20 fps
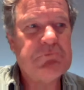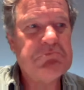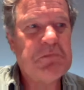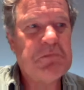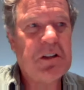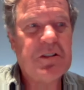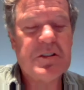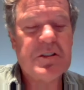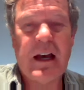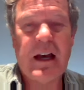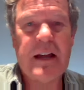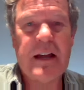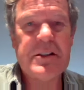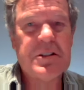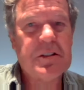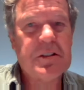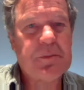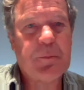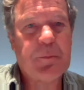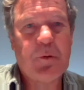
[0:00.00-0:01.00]
is not
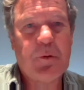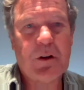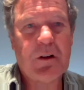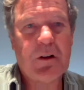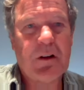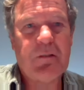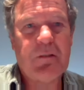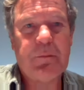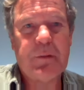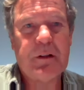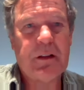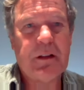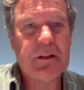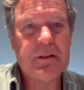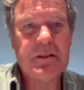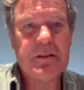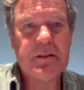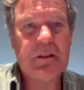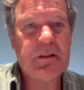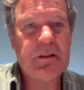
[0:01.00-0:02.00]
to support government.
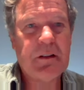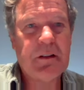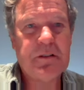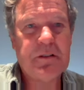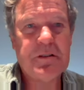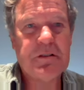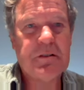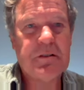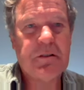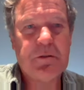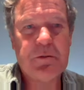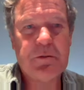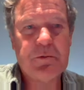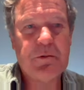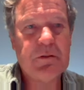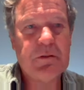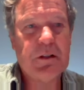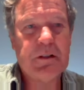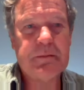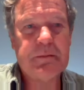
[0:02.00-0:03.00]
It's uh, it's
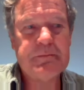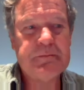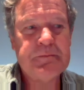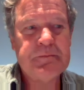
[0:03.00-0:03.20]
to uh,